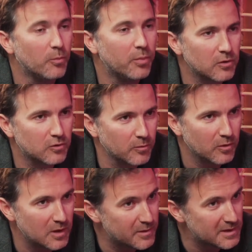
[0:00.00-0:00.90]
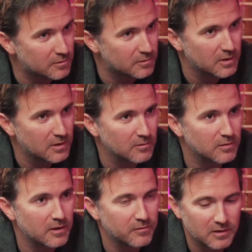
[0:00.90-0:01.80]
behavior of the database,
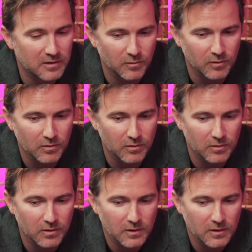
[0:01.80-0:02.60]
we actually have